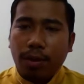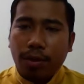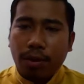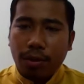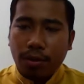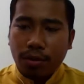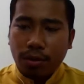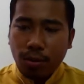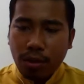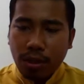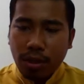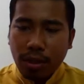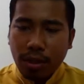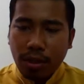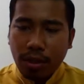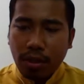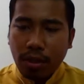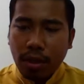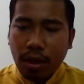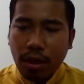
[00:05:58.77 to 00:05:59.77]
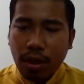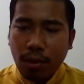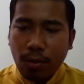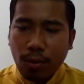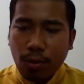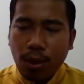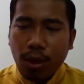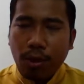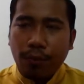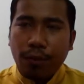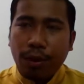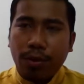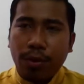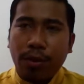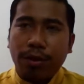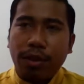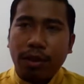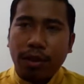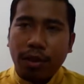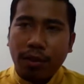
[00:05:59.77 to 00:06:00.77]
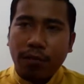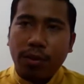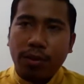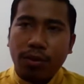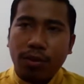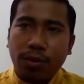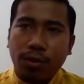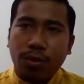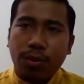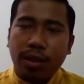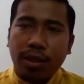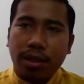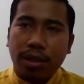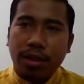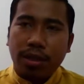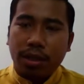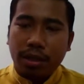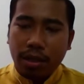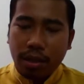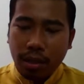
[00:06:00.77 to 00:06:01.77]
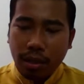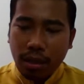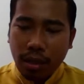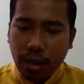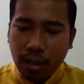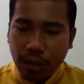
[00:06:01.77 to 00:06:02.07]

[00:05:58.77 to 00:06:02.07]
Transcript: because one of our objective is to increase the